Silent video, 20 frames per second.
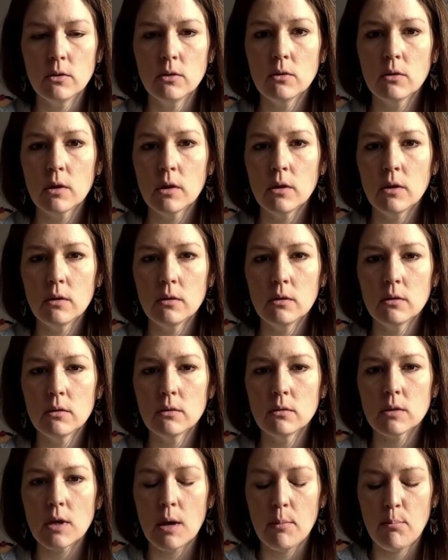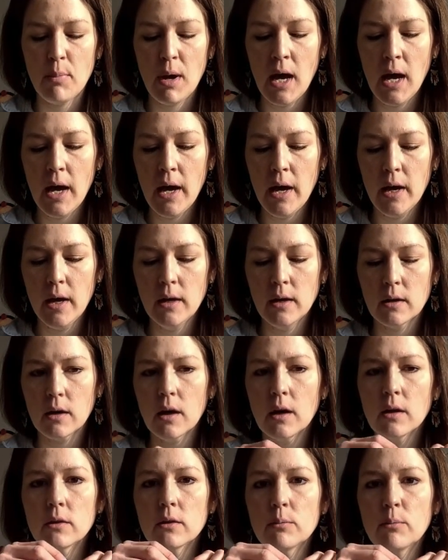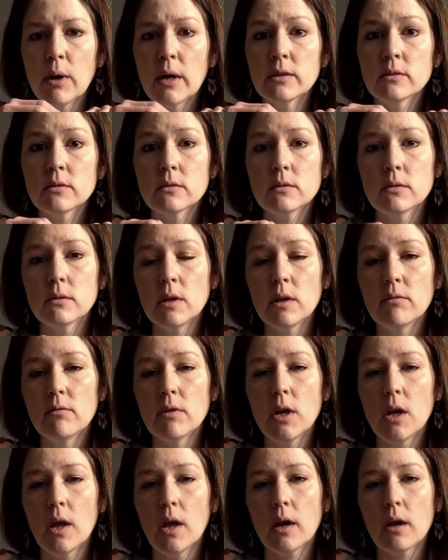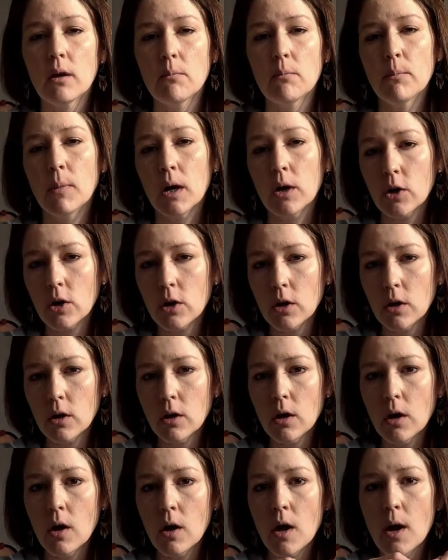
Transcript: You can use a pen, a color pencil, even like a marker,